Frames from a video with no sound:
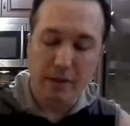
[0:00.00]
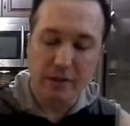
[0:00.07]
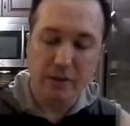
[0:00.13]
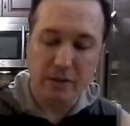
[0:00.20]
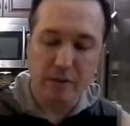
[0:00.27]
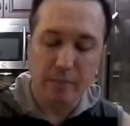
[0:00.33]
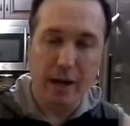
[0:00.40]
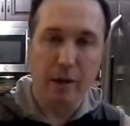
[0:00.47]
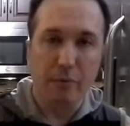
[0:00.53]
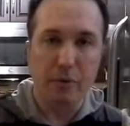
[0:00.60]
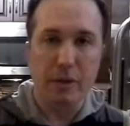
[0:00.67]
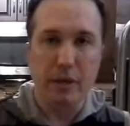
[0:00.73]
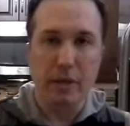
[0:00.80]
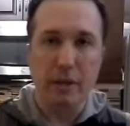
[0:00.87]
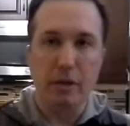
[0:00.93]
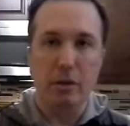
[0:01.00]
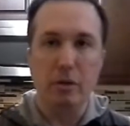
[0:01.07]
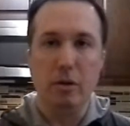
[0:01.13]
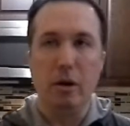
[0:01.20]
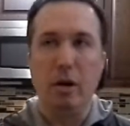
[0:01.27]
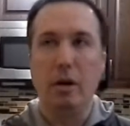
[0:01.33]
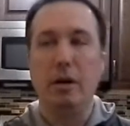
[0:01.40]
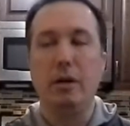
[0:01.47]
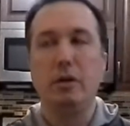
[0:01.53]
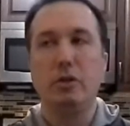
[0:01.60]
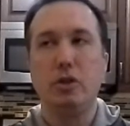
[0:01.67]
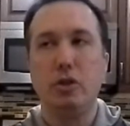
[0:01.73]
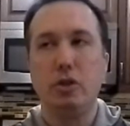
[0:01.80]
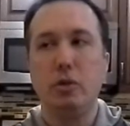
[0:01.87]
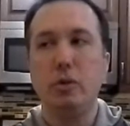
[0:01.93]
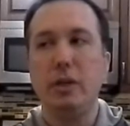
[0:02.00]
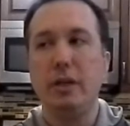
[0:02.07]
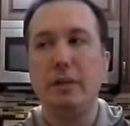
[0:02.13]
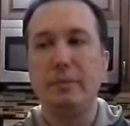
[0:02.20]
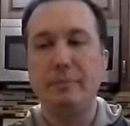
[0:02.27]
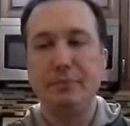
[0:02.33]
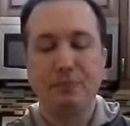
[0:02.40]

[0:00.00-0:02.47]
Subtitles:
this is about the shooting